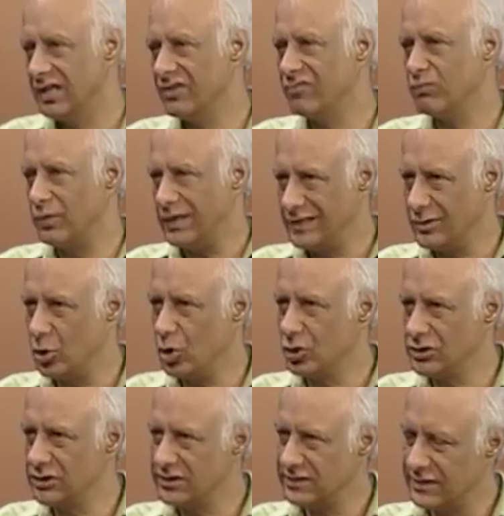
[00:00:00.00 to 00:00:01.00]
If
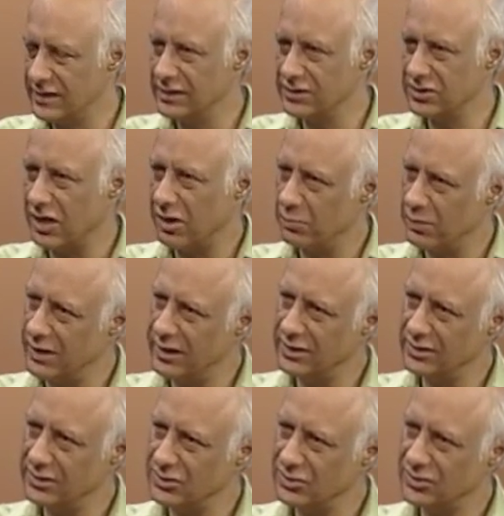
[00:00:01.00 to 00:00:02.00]
mythology says Rama
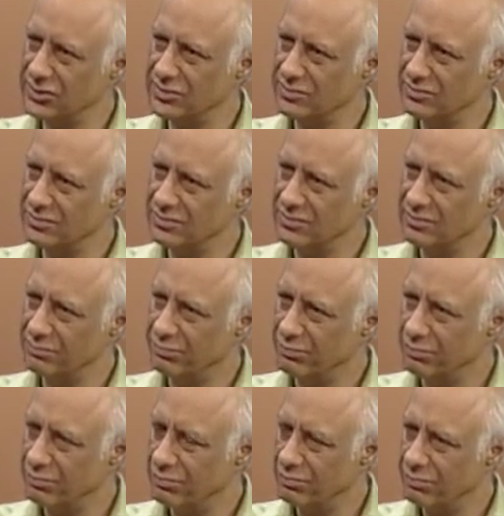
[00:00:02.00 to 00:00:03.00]
is
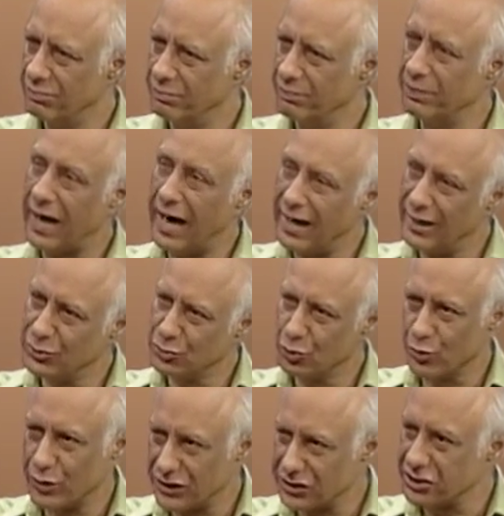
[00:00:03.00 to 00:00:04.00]
prior
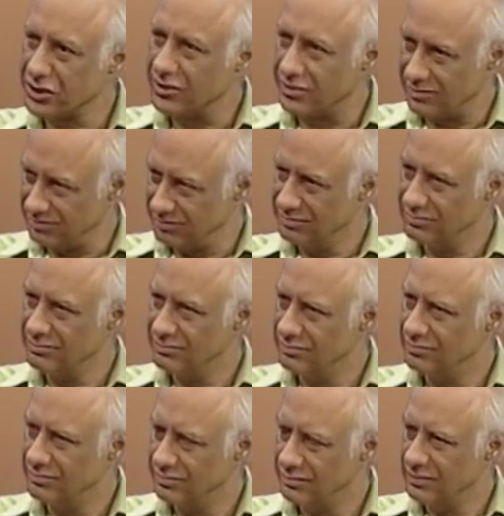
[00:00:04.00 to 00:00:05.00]
to Krishna,
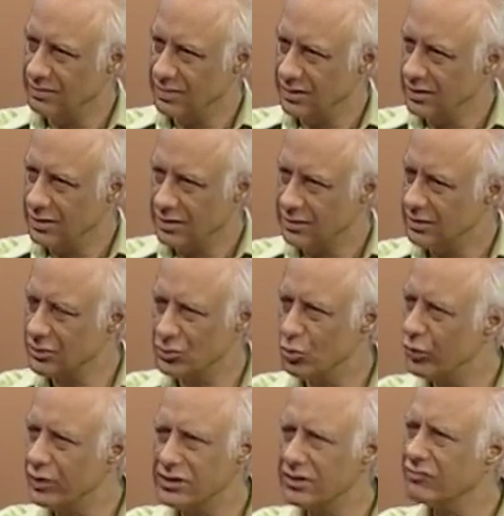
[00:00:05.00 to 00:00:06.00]
there's
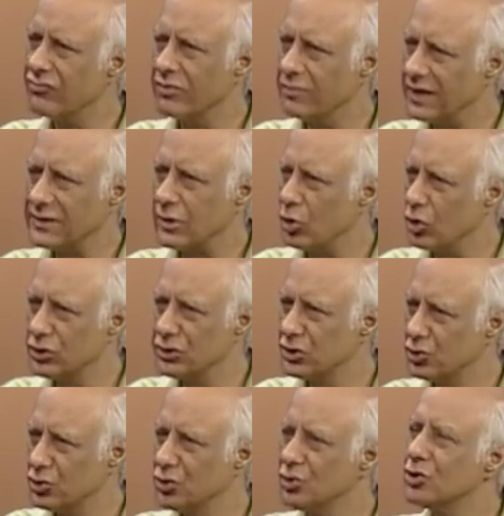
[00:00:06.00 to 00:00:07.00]
no reason for
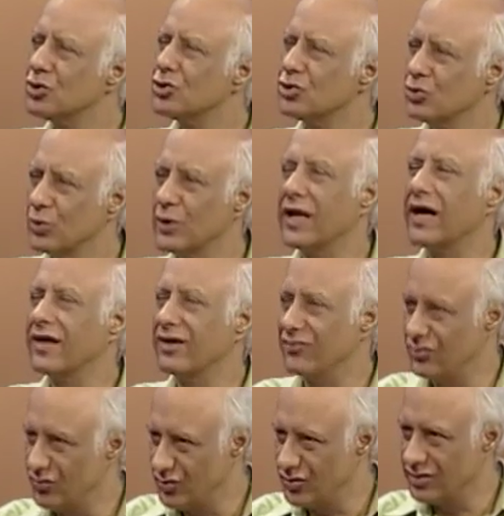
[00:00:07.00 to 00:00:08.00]
mythology to
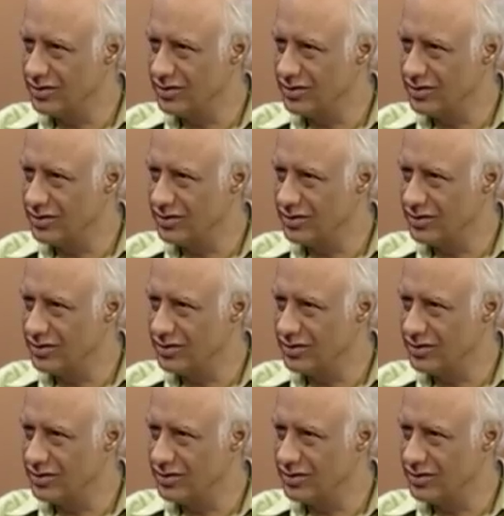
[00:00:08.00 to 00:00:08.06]
live.